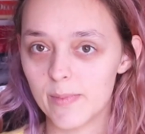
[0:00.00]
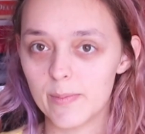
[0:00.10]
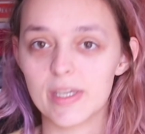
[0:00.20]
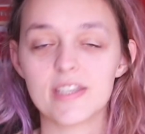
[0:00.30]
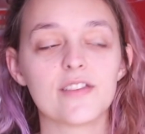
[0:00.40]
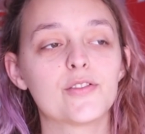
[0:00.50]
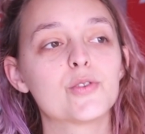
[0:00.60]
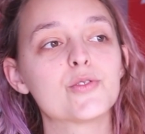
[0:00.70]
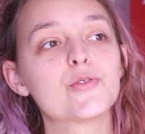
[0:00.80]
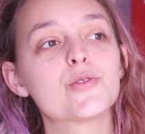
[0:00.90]
because I've
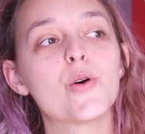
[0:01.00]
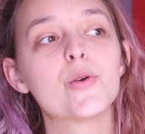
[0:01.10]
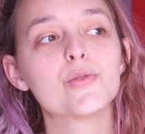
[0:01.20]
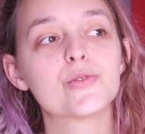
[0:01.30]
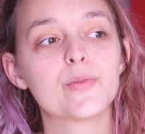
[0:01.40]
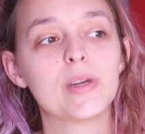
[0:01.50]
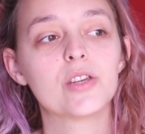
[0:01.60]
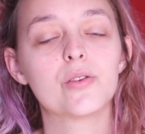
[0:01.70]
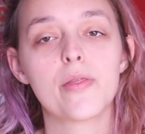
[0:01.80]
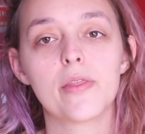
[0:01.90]
heard so many
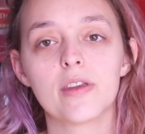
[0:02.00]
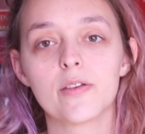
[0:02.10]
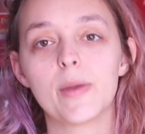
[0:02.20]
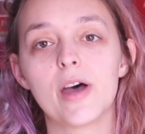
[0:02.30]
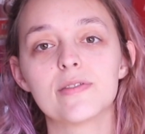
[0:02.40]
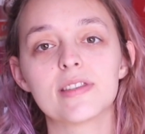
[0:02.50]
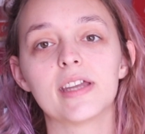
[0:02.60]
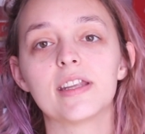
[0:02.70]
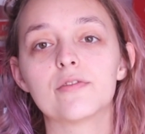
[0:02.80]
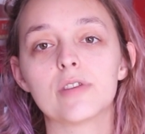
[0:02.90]
good things about,
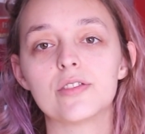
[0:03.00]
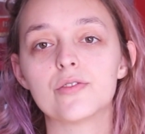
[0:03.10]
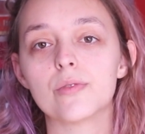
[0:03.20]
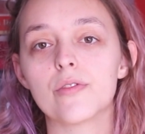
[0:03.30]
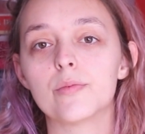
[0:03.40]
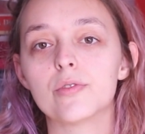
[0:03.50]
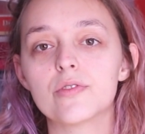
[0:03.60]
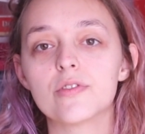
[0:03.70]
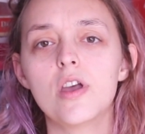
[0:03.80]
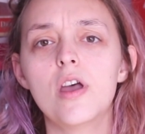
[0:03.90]
and I've read two other books,